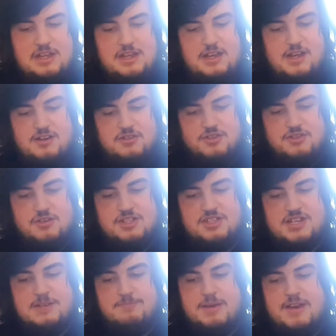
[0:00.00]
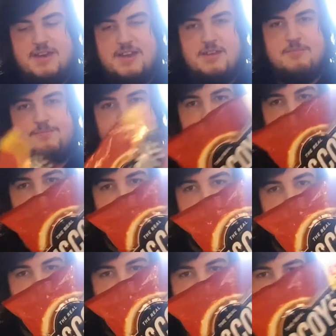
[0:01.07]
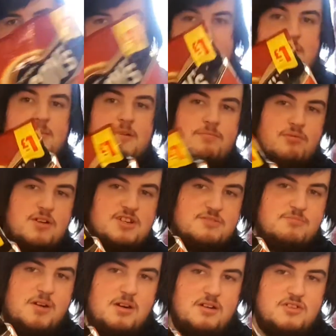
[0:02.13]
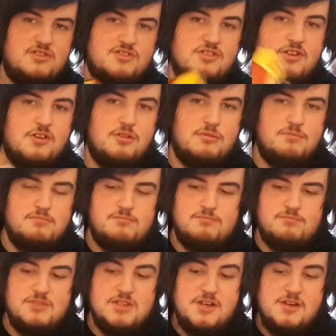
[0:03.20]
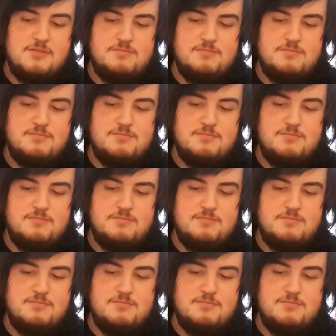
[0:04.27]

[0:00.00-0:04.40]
And also I did pay £1 for them at Price Mark, so yeah.